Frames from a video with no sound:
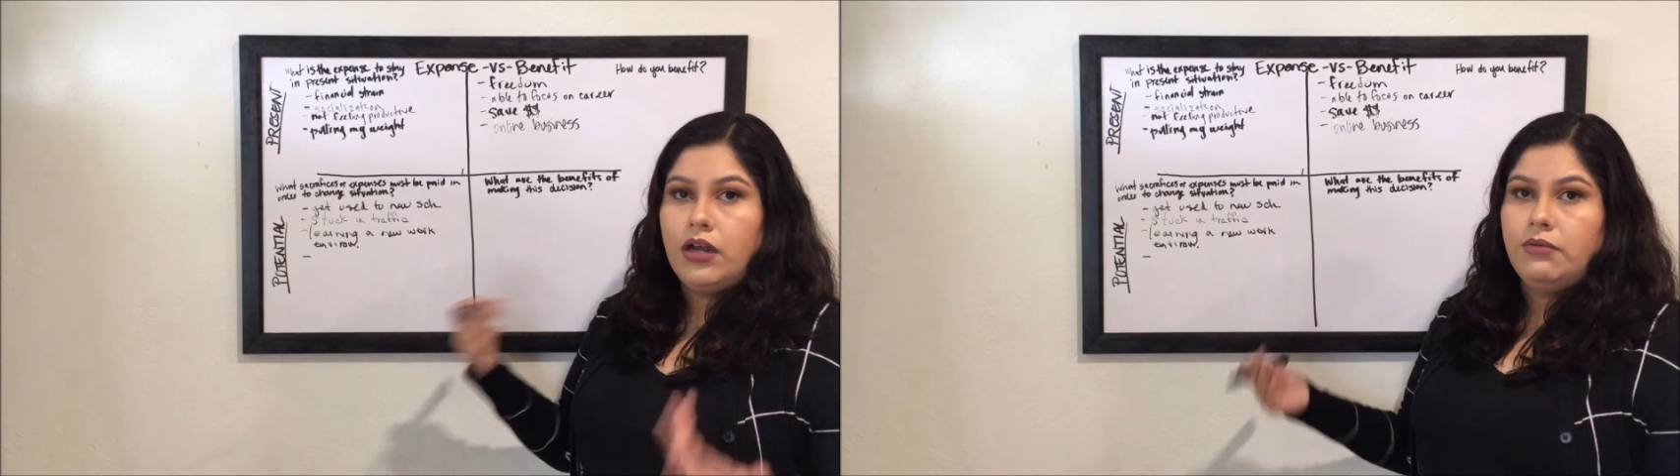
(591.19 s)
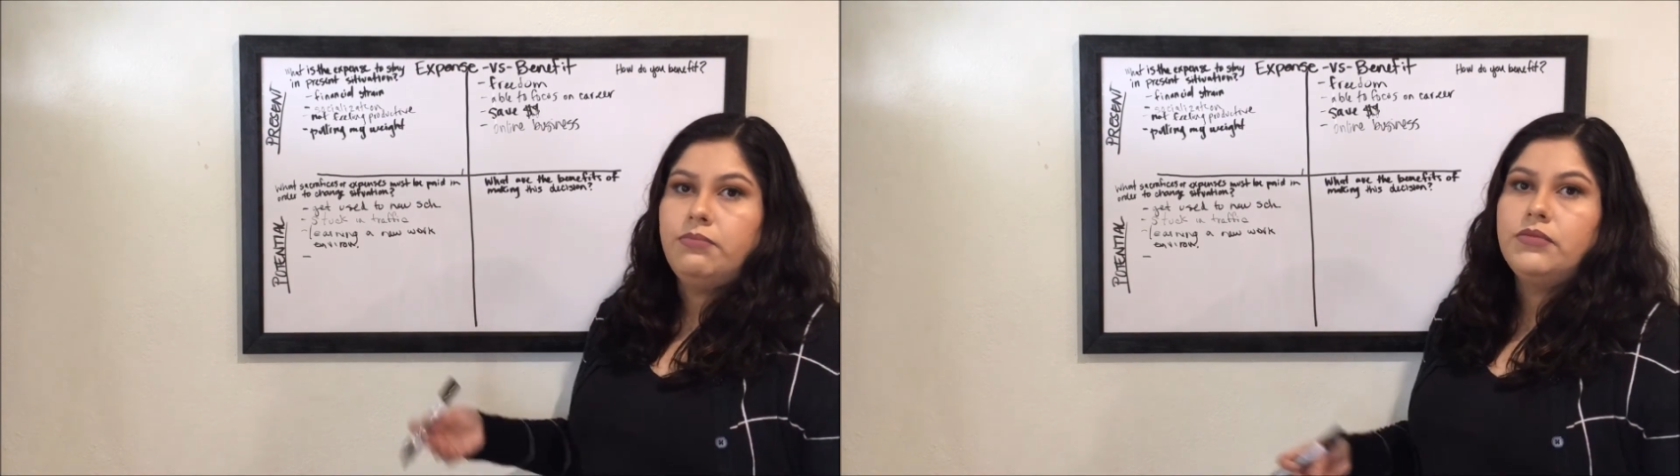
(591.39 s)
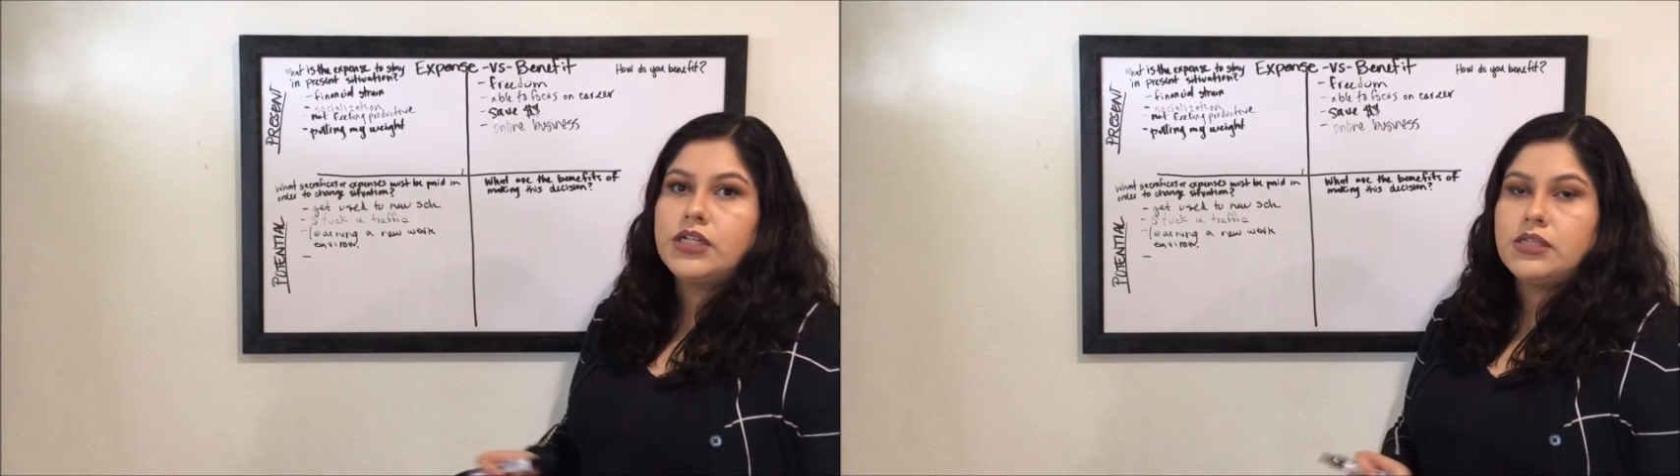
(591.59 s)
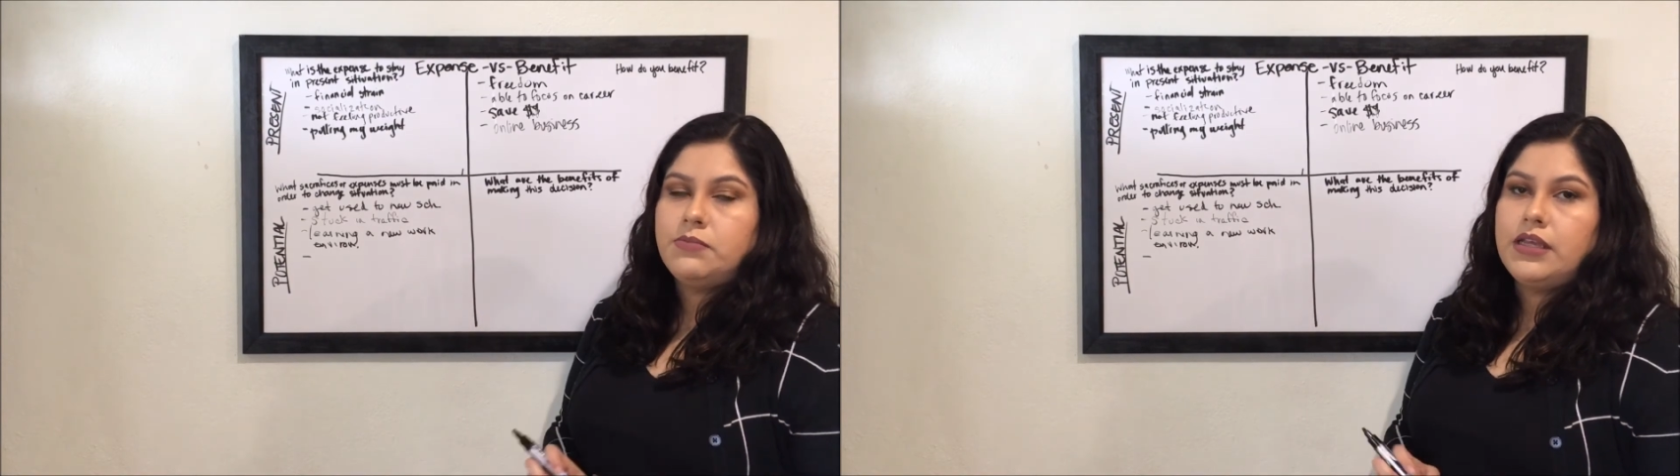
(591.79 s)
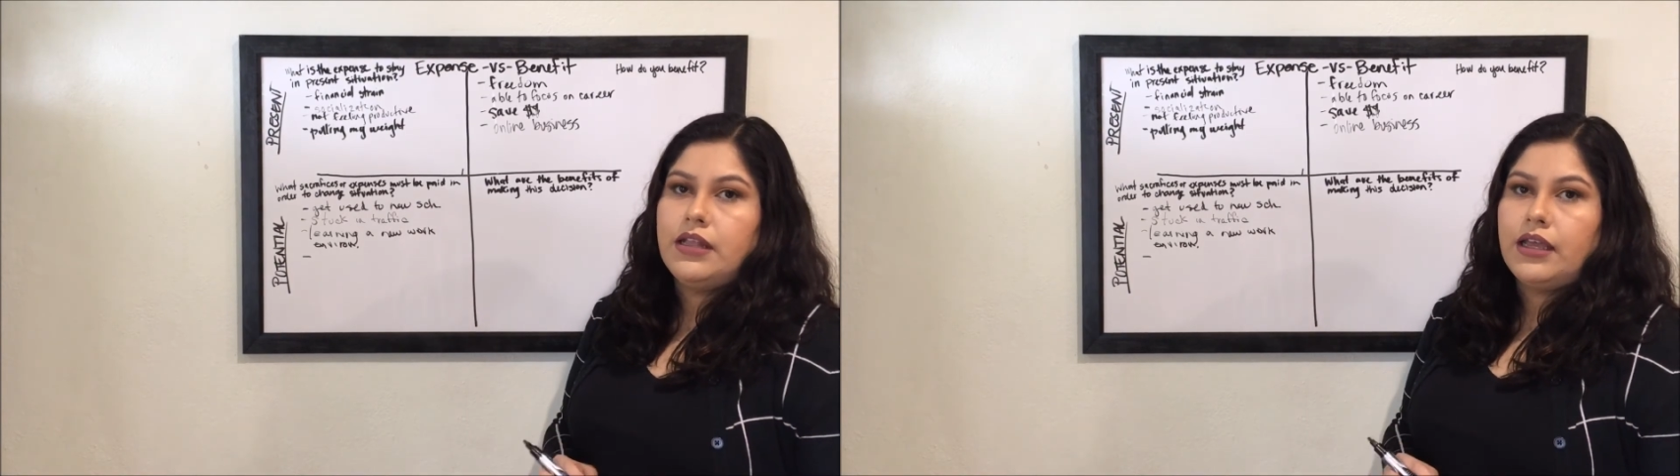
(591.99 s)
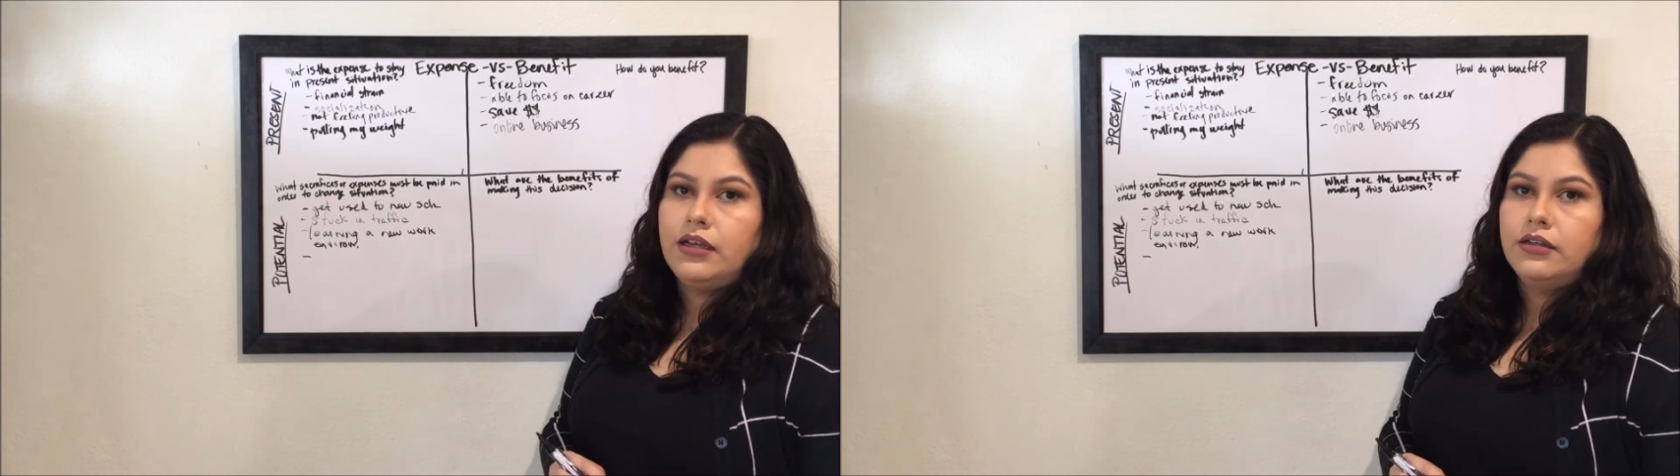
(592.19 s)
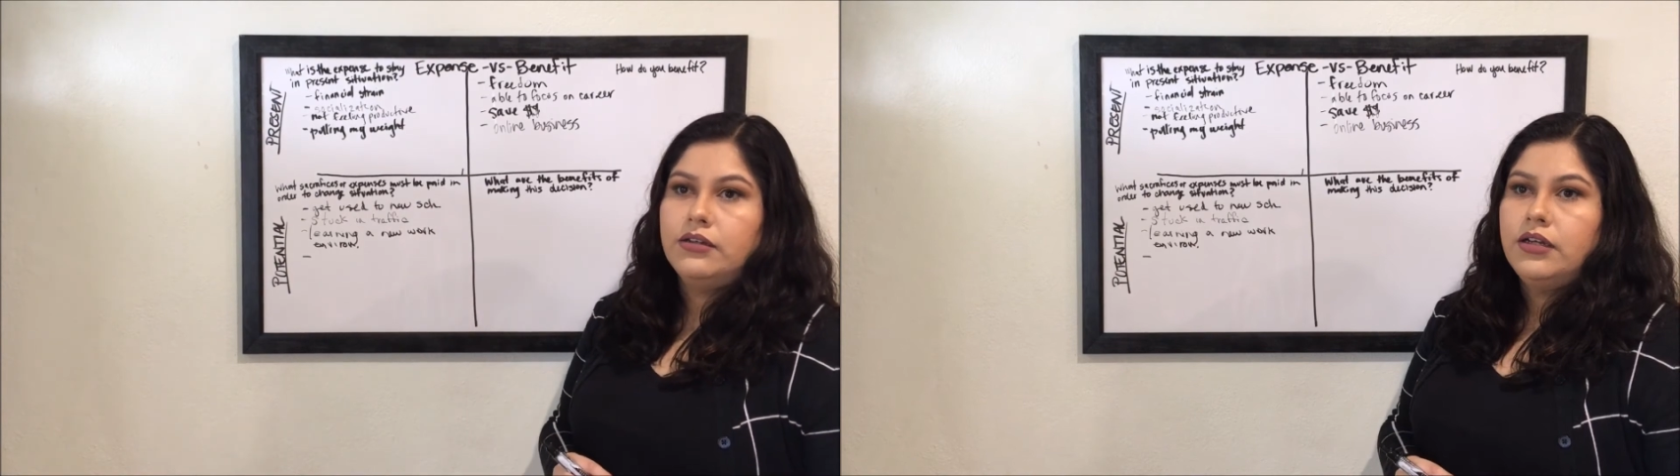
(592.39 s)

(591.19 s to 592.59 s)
want to just be like